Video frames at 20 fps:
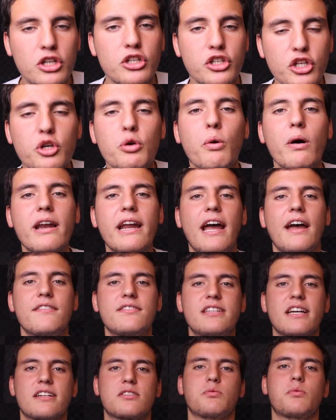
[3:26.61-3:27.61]
do you want to have
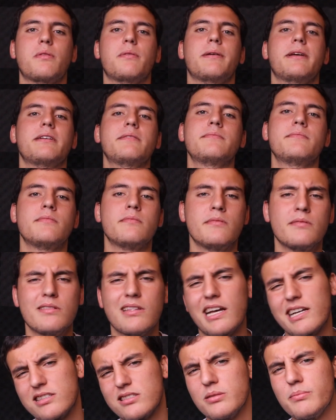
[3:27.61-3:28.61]
sex with
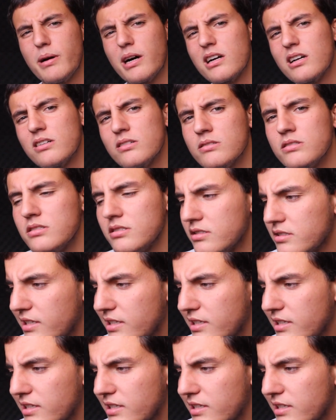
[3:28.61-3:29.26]
me? Tomorrow?